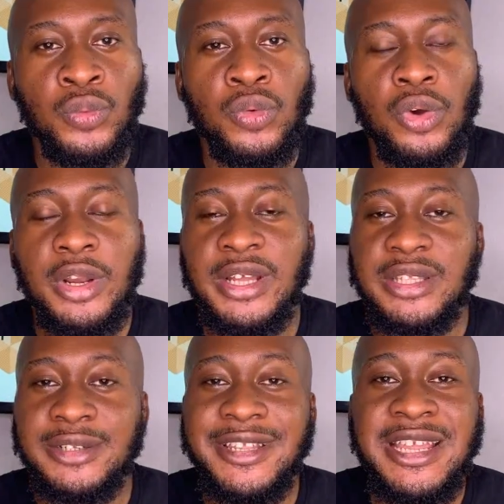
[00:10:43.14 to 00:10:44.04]

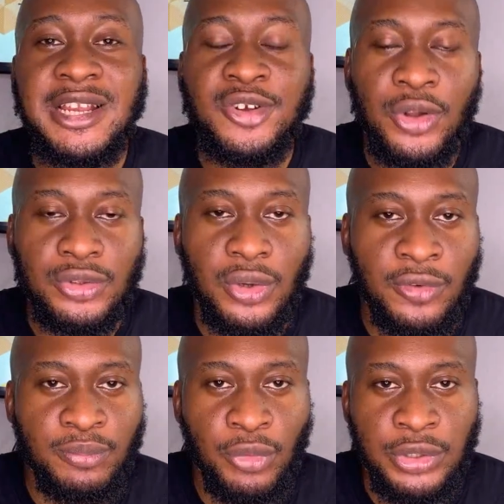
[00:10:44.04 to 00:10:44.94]
collected a lot
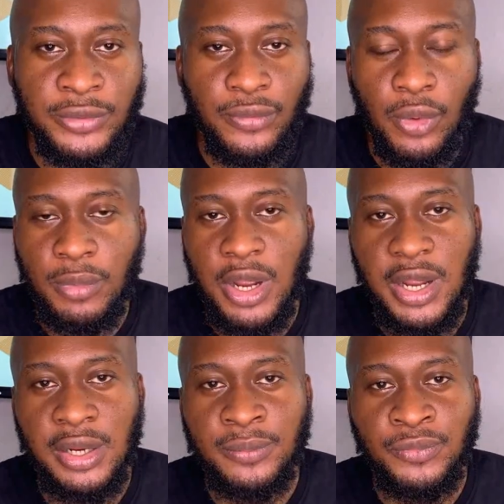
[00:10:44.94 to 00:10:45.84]
of money from
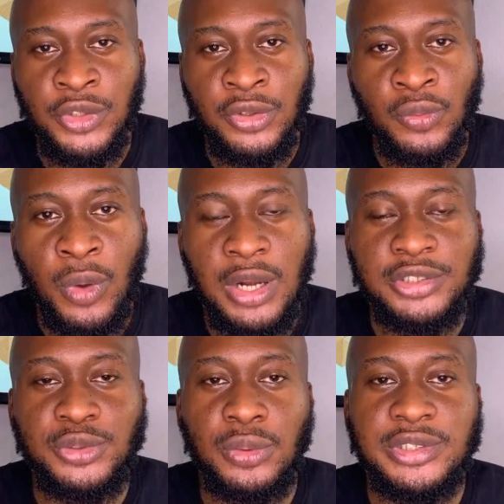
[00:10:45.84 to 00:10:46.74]
her, while
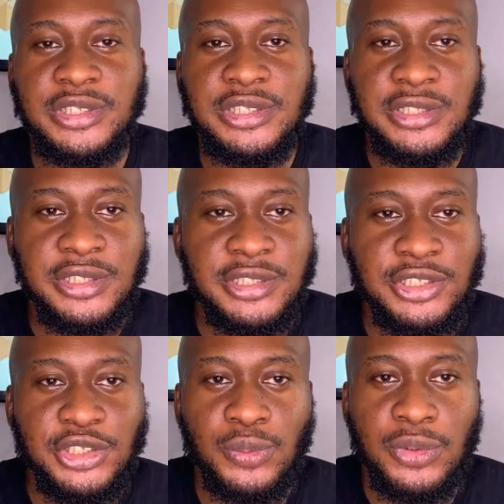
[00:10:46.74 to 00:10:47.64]
she was thinking
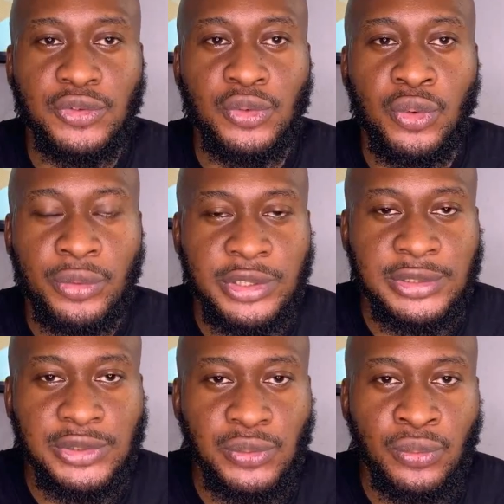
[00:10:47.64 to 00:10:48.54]
she was
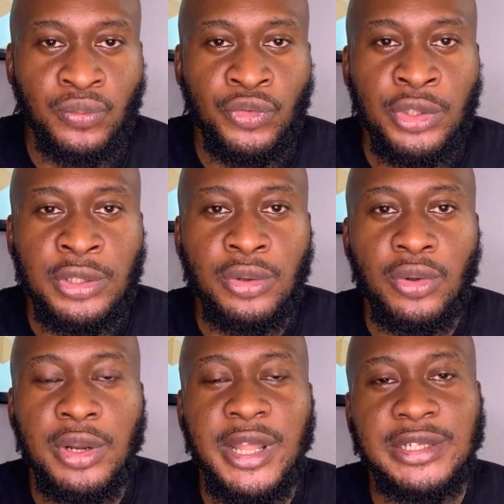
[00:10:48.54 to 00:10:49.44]
going to
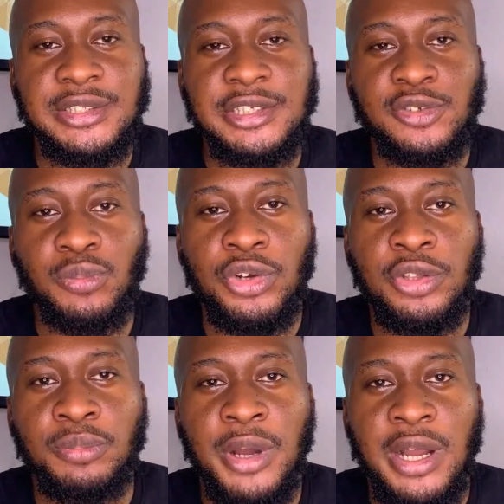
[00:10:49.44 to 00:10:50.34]
collect this
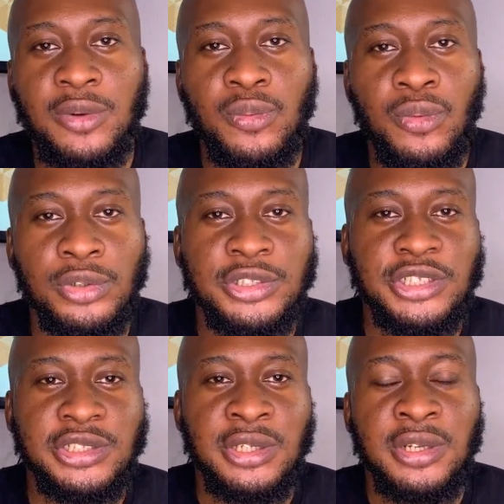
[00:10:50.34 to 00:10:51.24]
money back
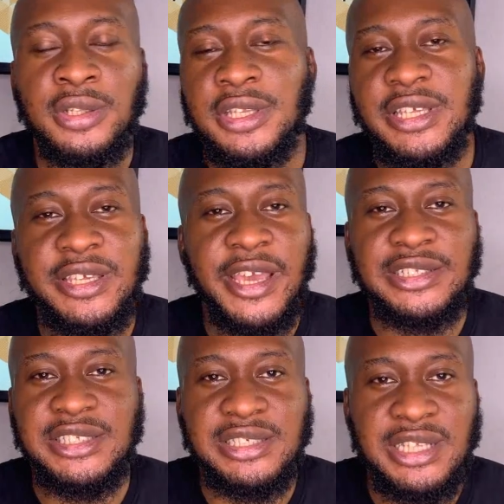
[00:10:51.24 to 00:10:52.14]
once he
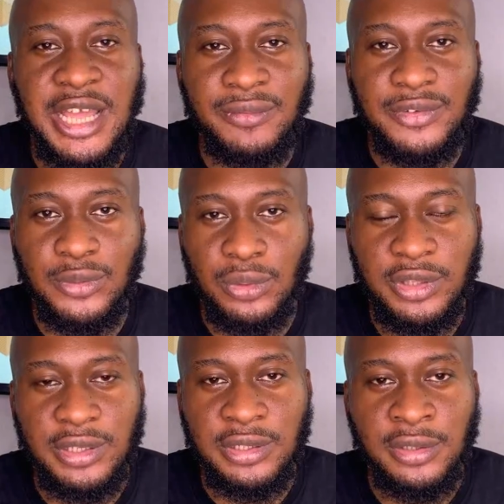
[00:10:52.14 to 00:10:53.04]
gets his life
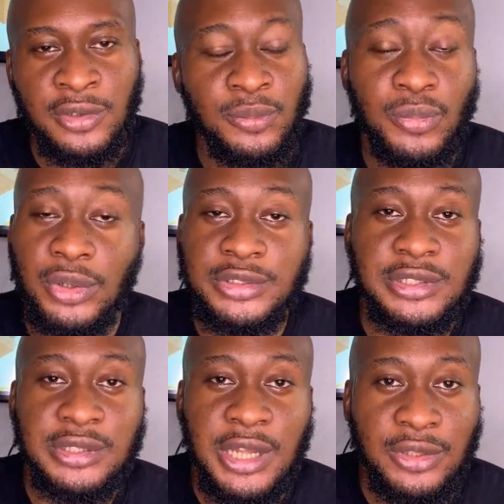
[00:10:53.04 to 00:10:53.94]
sorted. But
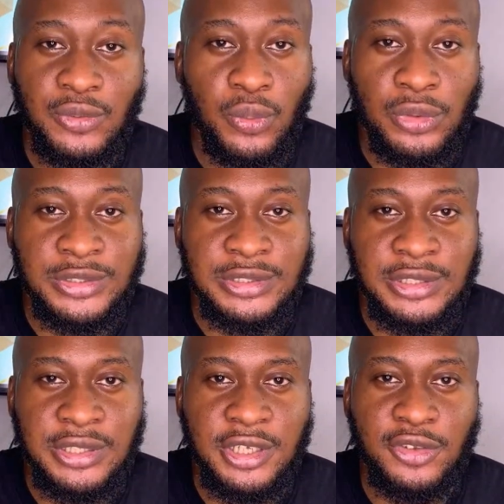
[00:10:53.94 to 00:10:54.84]
that wasn't
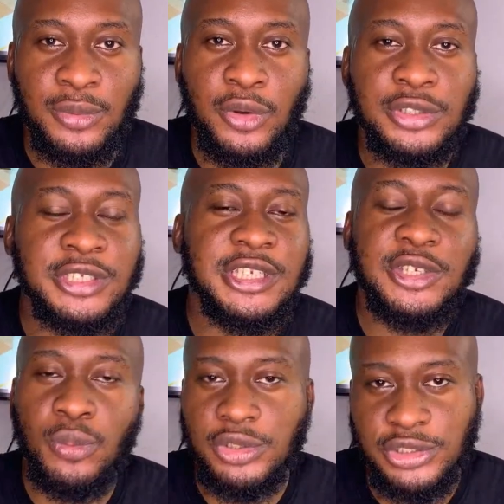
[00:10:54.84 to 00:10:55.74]
the case, because he
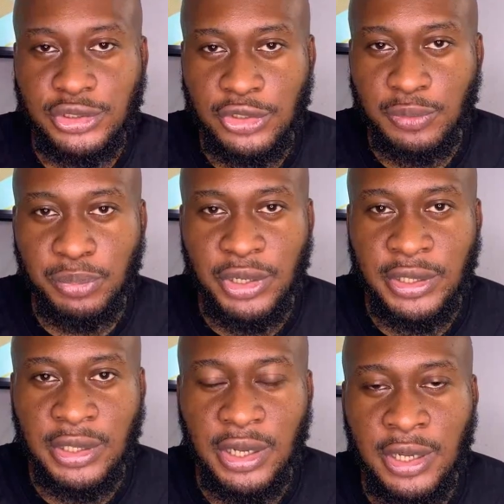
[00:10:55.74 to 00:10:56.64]
was just
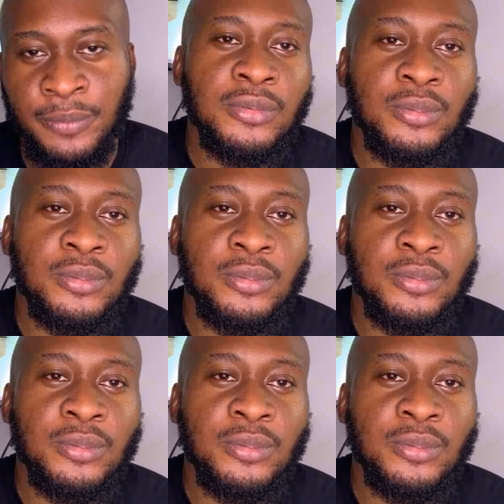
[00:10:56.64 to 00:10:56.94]
playing her.